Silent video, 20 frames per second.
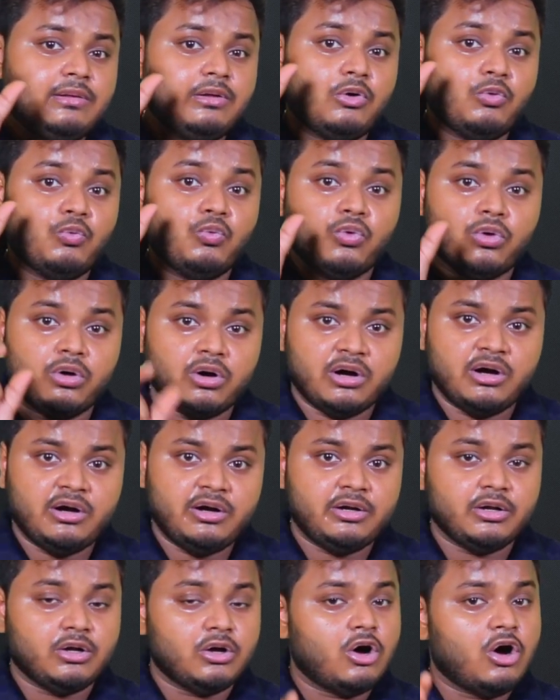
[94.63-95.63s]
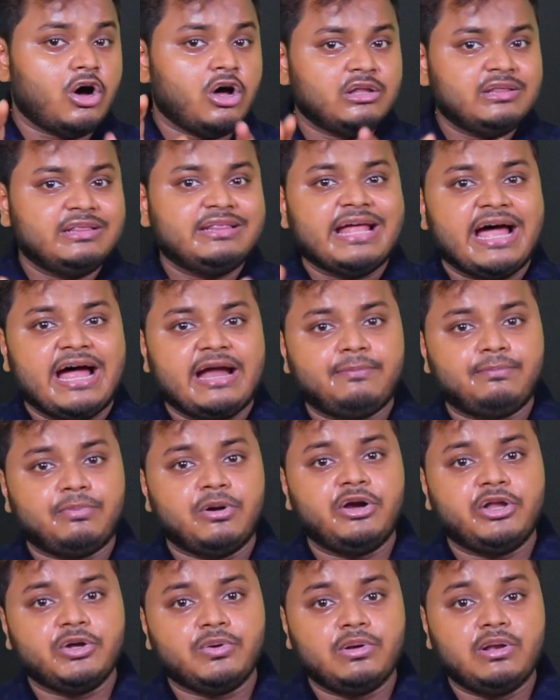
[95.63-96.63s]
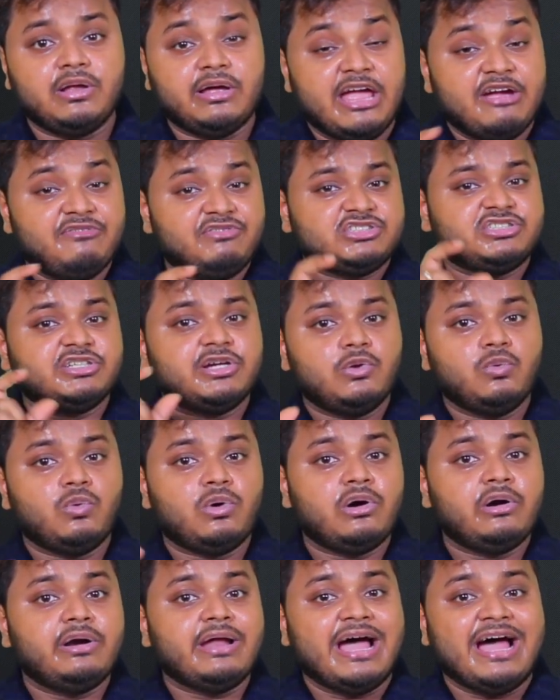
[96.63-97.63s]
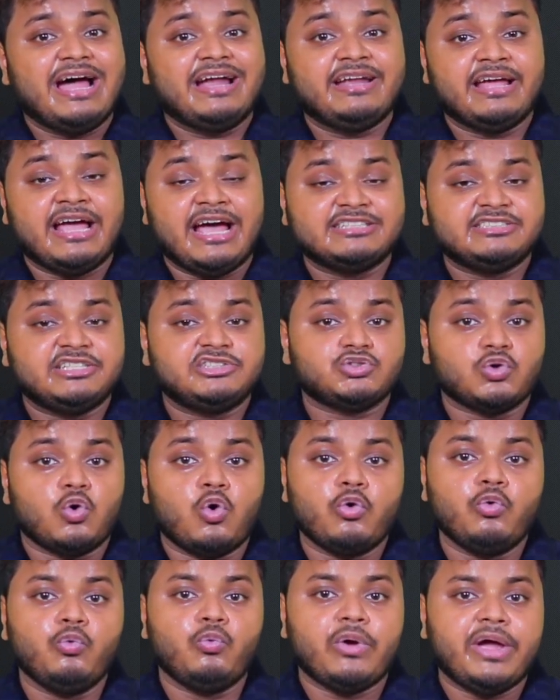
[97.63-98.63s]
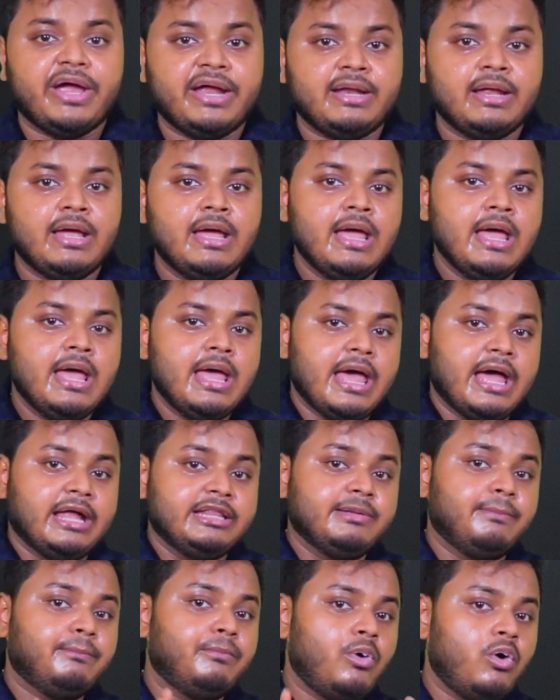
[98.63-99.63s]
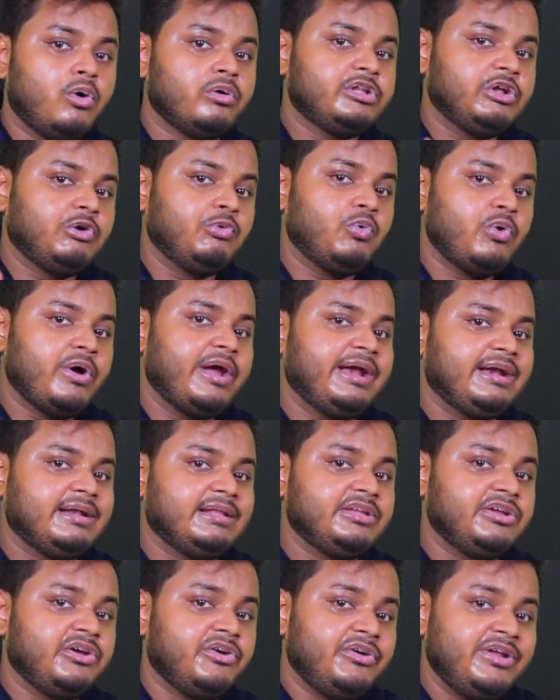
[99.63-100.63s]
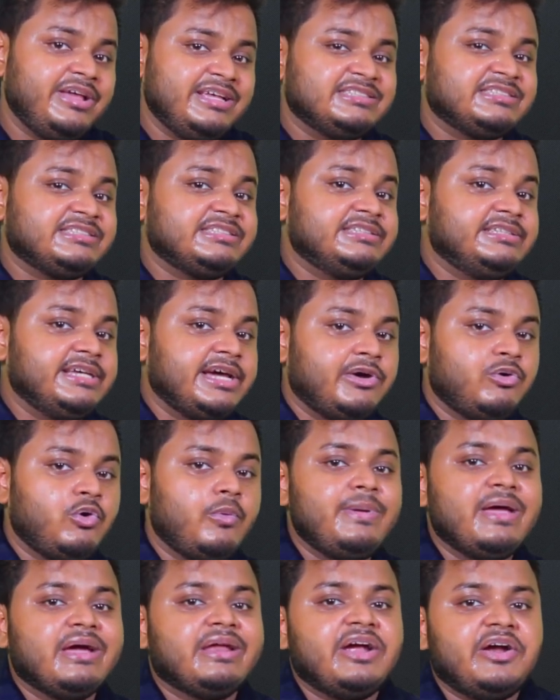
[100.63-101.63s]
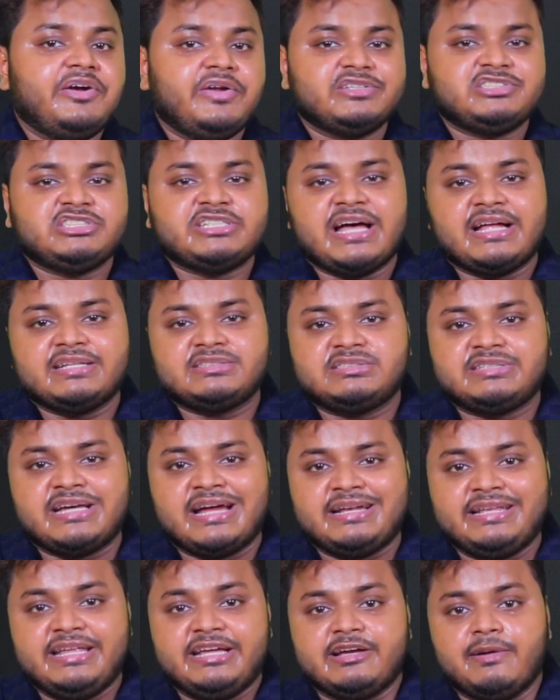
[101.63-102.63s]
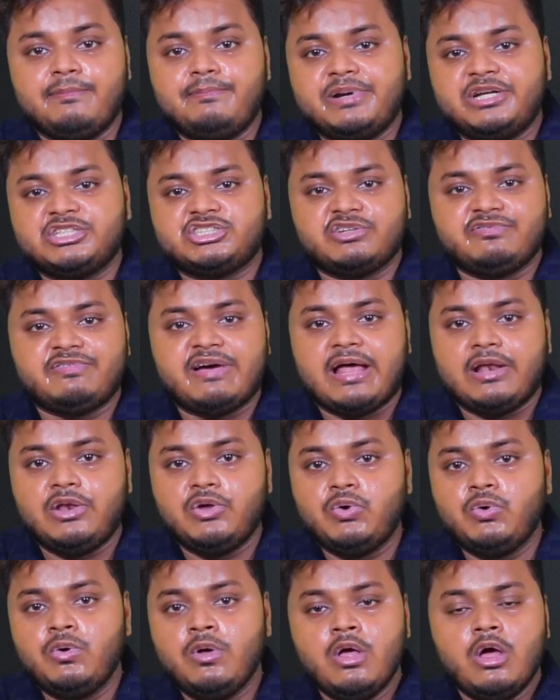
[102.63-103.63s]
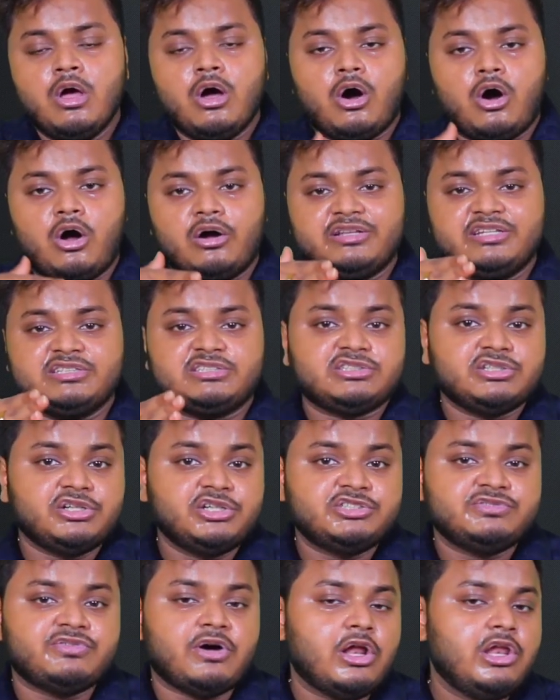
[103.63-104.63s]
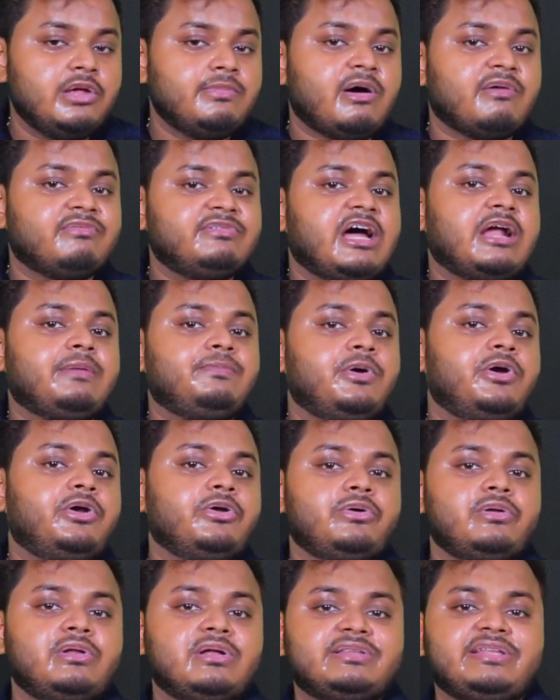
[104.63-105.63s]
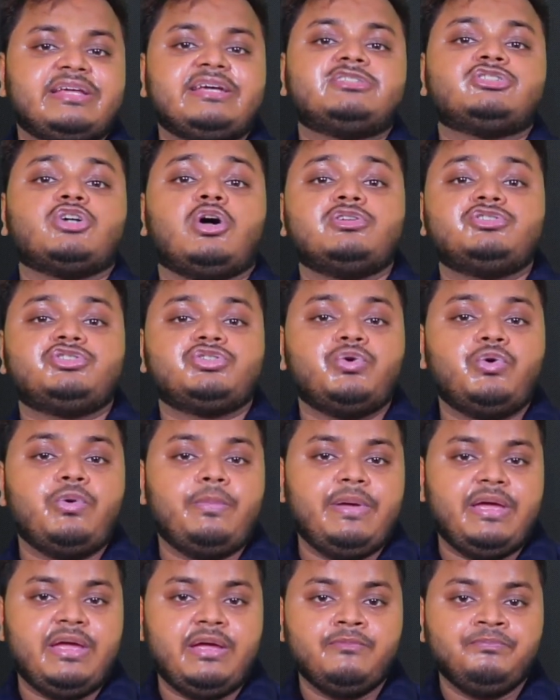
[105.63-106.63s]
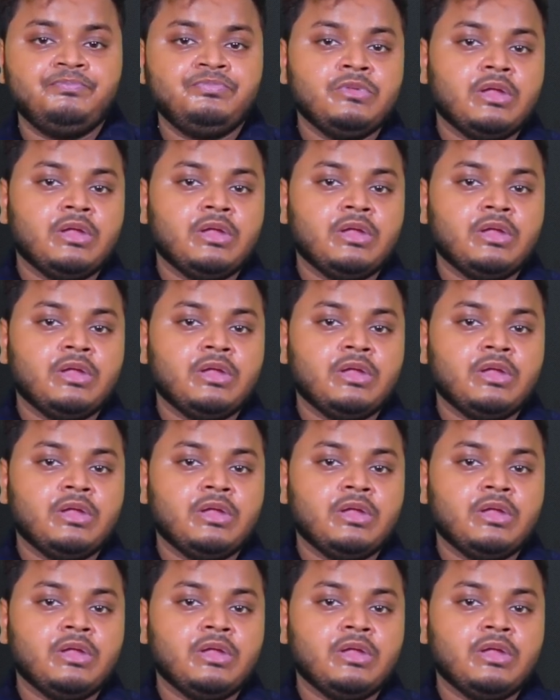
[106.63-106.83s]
word on that particular, every single word has its own weight, and the more the weight there is, there would be a greater chance that the competition value or the search volume of that particular things also would be